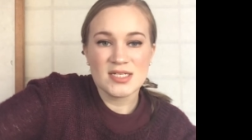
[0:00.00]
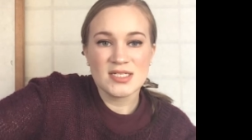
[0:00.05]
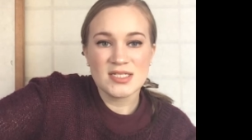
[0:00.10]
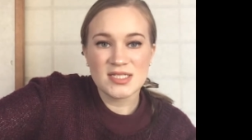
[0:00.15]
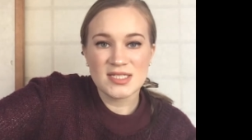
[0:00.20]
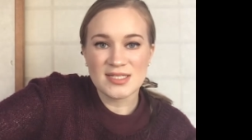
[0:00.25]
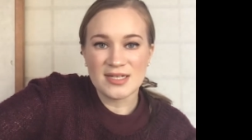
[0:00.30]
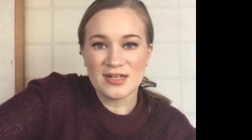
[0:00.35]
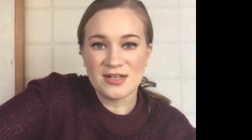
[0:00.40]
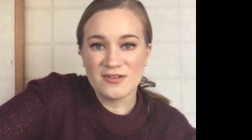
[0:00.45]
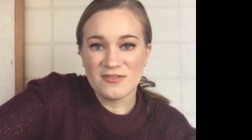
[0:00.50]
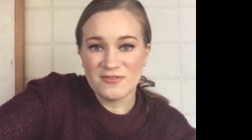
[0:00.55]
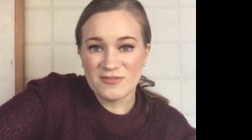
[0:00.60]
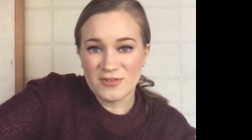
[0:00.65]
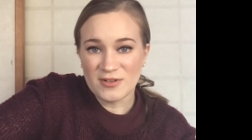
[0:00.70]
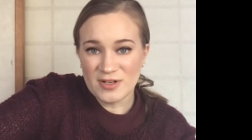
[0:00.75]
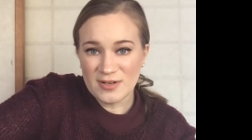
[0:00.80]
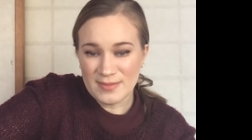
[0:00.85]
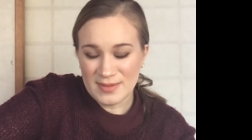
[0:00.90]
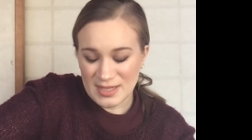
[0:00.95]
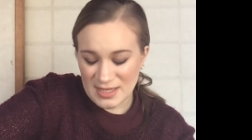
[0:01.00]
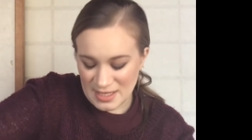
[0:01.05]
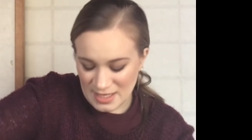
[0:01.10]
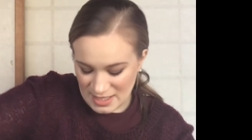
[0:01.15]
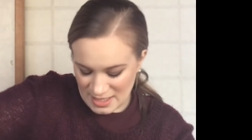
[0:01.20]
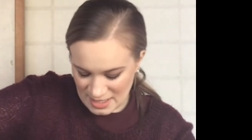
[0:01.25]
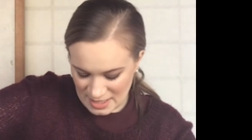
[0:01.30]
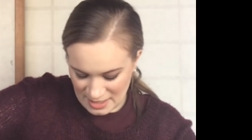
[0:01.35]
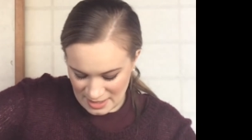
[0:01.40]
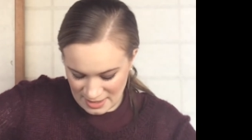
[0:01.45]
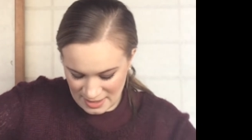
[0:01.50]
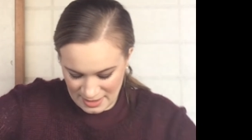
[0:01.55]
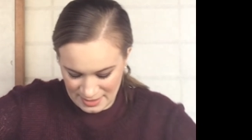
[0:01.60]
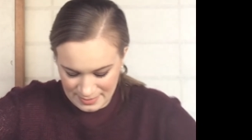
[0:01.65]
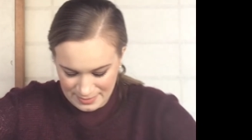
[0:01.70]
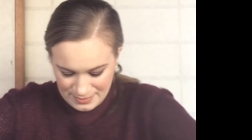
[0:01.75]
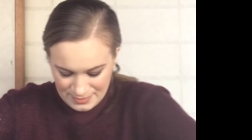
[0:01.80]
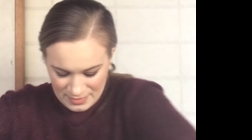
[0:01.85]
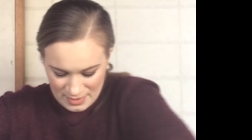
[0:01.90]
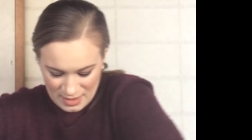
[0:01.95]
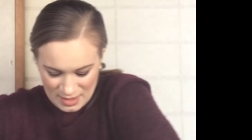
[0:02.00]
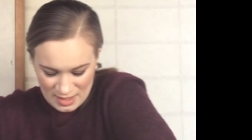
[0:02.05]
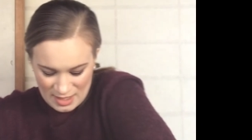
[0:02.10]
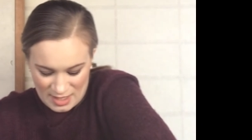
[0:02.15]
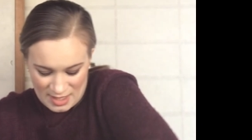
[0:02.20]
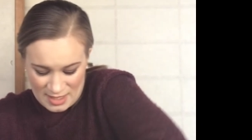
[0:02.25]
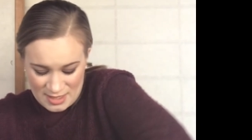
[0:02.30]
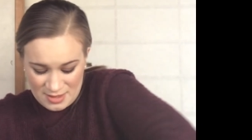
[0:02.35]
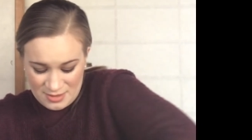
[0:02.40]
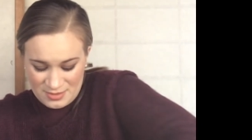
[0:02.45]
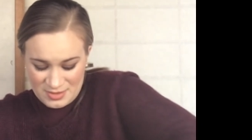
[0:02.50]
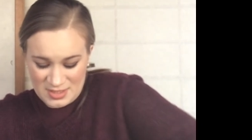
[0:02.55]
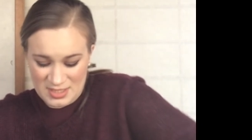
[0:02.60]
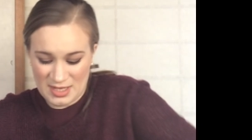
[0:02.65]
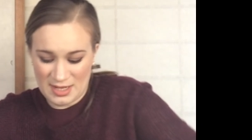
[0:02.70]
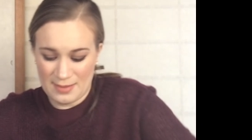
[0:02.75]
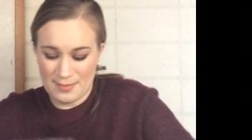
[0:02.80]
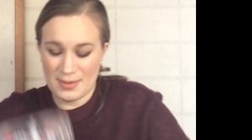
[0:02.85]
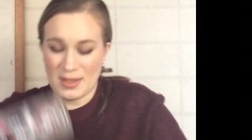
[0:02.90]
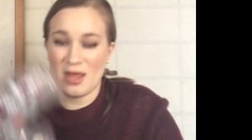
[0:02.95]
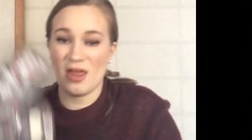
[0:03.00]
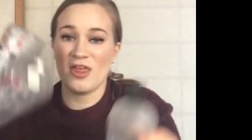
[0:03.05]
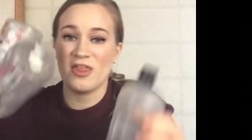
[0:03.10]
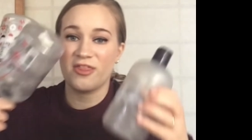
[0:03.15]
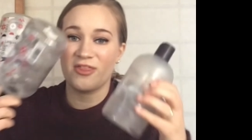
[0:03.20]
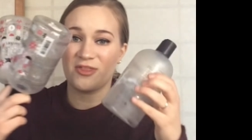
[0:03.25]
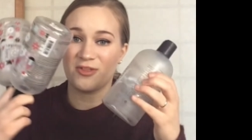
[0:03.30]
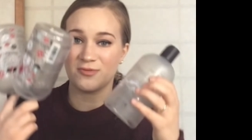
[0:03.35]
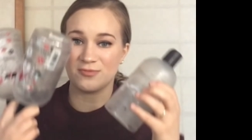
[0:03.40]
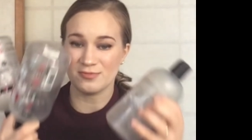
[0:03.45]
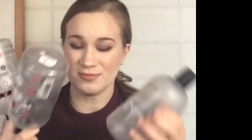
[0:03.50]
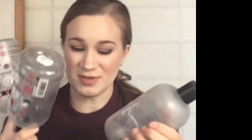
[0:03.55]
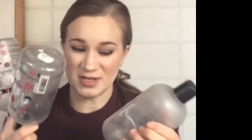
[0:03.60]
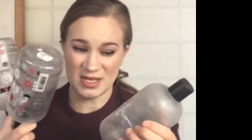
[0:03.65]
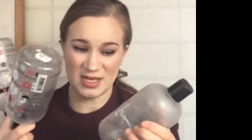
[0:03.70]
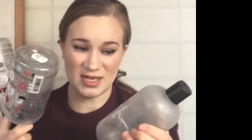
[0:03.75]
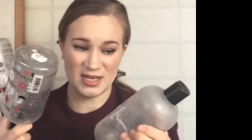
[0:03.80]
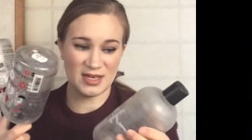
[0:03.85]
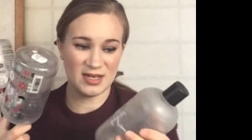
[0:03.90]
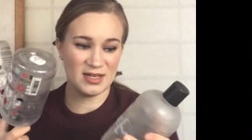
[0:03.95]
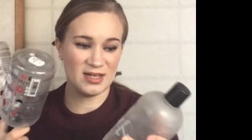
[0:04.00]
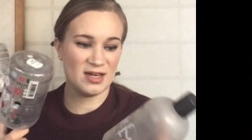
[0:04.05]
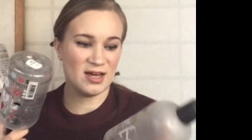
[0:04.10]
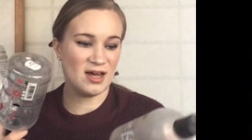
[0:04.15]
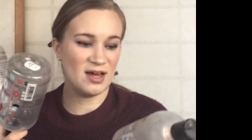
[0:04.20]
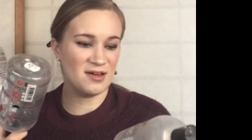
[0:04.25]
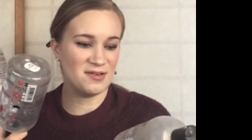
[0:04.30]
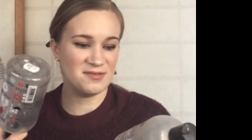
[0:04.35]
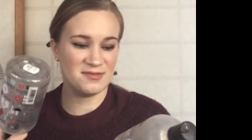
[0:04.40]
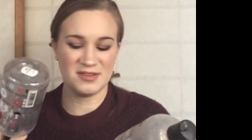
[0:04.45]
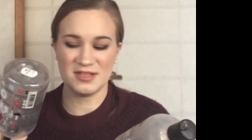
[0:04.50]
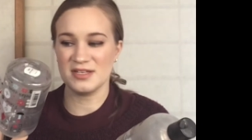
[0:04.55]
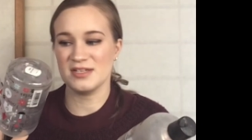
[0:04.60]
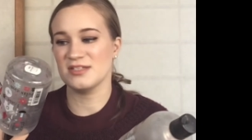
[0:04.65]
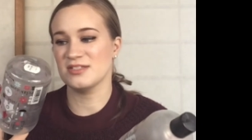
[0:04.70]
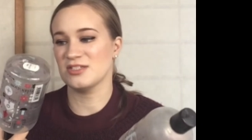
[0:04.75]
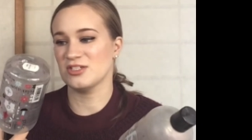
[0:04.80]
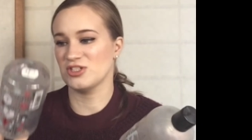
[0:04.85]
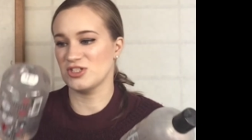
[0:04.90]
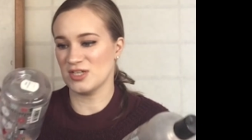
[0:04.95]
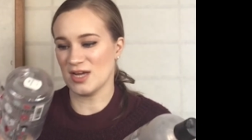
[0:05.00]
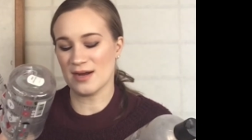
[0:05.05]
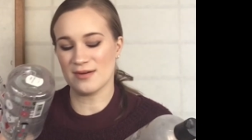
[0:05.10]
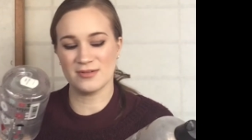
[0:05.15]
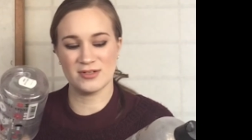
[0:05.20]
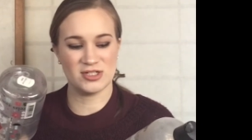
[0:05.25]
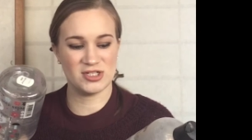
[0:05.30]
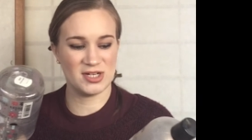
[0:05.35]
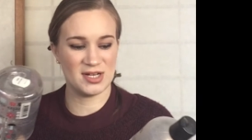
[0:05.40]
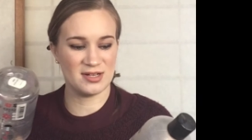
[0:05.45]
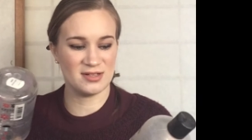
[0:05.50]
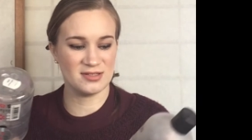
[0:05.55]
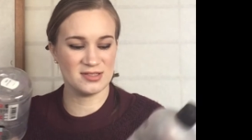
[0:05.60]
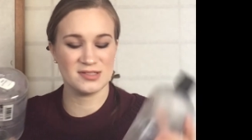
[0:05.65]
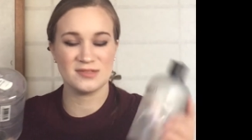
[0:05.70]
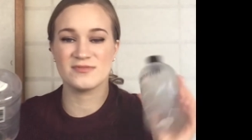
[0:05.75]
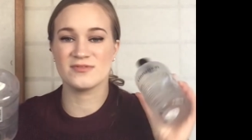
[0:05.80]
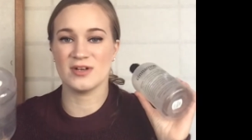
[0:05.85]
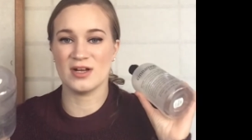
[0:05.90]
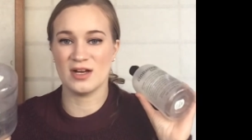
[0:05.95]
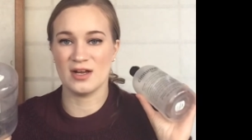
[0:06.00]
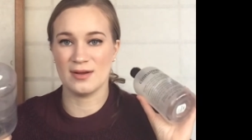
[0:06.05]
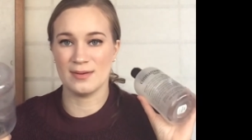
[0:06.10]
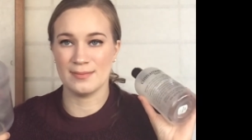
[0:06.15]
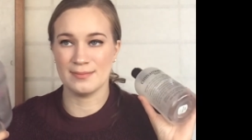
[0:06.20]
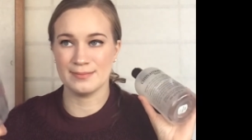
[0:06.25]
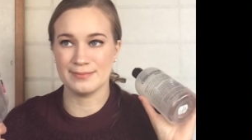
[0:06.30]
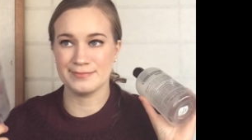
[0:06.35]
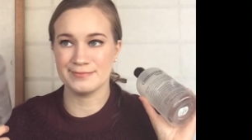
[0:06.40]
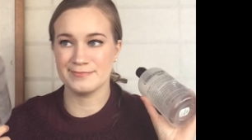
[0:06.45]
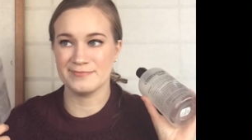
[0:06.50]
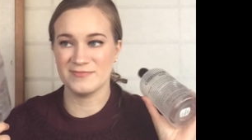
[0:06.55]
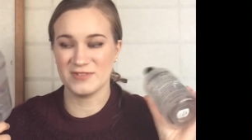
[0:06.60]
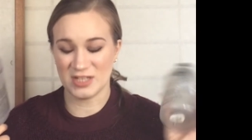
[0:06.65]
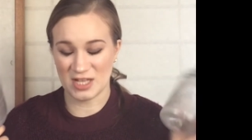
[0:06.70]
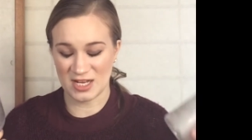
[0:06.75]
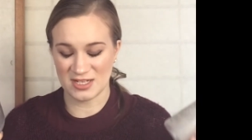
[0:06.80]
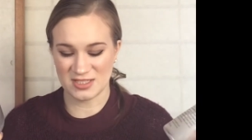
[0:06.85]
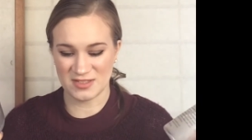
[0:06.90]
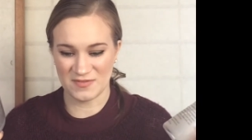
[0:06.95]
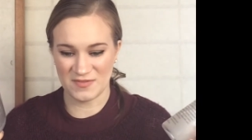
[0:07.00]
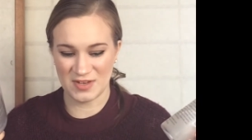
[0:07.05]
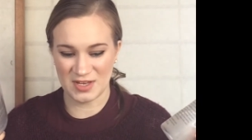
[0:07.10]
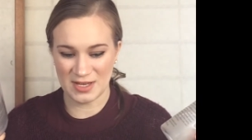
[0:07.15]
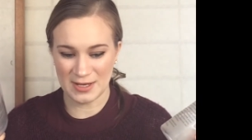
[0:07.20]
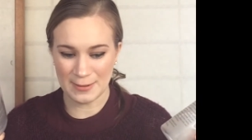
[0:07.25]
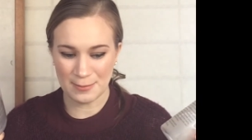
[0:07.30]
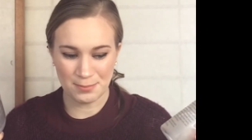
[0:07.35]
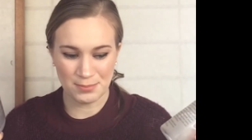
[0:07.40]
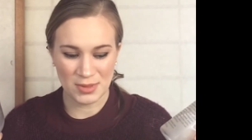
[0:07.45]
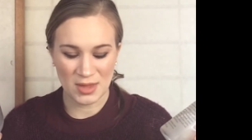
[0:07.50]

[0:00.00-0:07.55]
So for body care, I used up 3 of these shower gels from Philosophy.